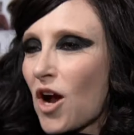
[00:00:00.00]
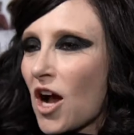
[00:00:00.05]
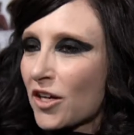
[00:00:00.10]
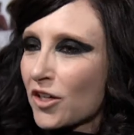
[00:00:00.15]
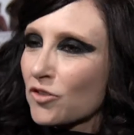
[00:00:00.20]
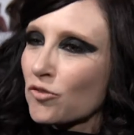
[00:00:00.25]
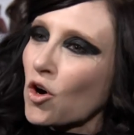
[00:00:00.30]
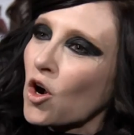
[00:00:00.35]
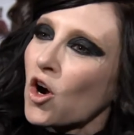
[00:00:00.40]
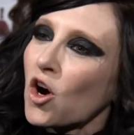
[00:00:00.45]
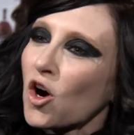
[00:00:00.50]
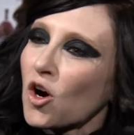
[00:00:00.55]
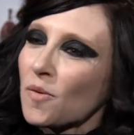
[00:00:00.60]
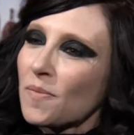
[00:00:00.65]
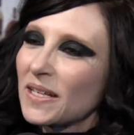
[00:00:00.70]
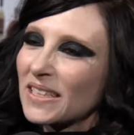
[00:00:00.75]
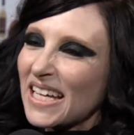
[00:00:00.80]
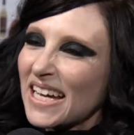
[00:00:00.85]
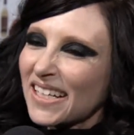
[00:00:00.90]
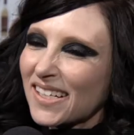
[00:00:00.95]
rock and roll,
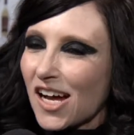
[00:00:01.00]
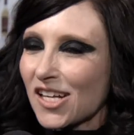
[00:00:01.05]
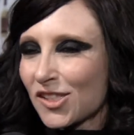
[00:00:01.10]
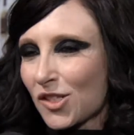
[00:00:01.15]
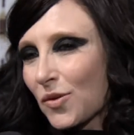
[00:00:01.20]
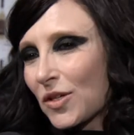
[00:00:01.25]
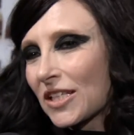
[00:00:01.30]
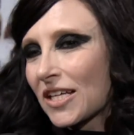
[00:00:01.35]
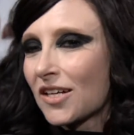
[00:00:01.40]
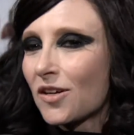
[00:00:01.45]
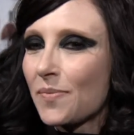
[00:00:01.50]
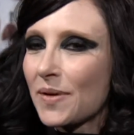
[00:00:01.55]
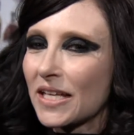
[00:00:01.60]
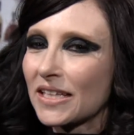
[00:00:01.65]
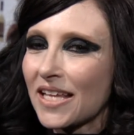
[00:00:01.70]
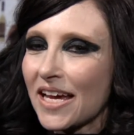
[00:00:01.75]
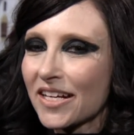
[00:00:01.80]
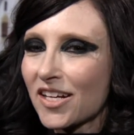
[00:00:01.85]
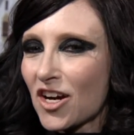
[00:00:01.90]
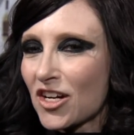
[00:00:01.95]
but like also a little
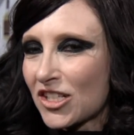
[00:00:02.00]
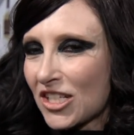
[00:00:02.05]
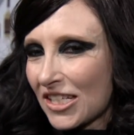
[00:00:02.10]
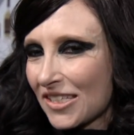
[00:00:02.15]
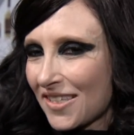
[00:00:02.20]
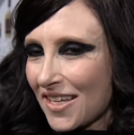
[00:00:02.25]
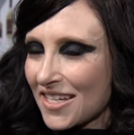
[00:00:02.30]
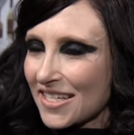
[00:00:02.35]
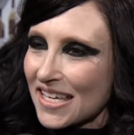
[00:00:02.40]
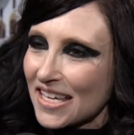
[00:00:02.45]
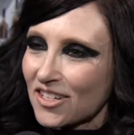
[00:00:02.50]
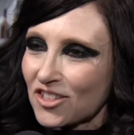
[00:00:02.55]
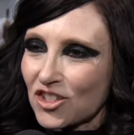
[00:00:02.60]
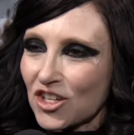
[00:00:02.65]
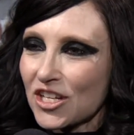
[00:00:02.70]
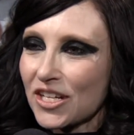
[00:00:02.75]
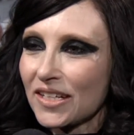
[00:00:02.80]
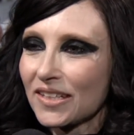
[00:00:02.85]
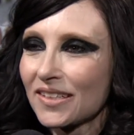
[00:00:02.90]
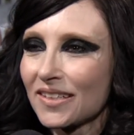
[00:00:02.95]
bit like artistic geek
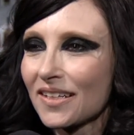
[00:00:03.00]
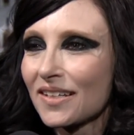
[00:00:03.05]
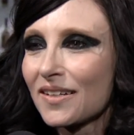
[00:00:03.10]
chic.